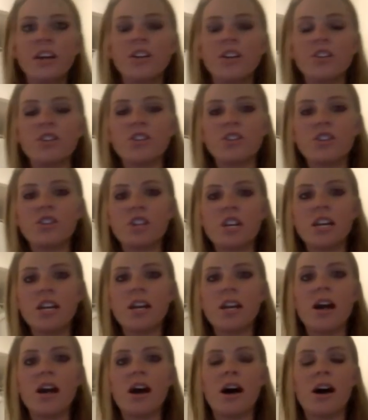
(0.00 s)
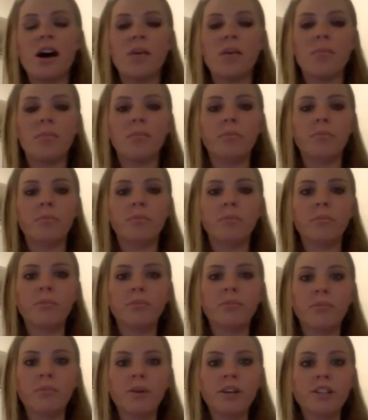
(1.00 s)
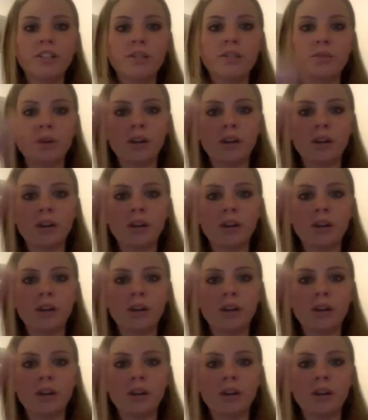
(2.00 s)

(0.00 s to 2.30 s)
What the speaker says: She we just